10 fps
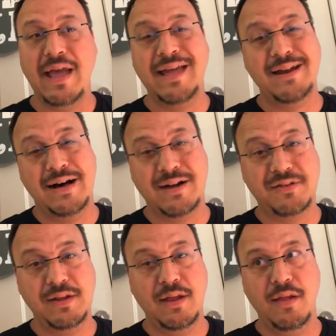And
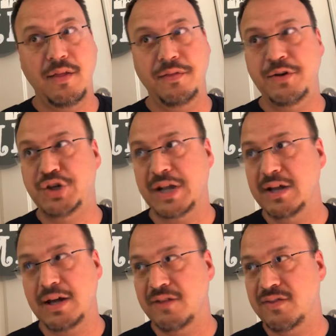honestly, they're chicken
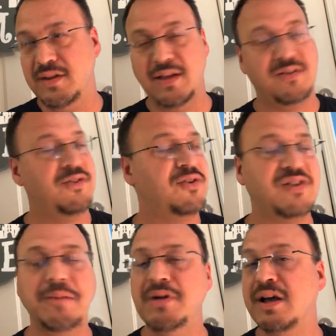nuggets. Yes, these are the
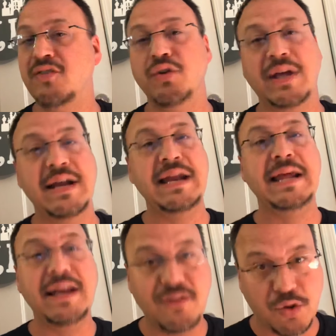same nuggets you'll get at any of the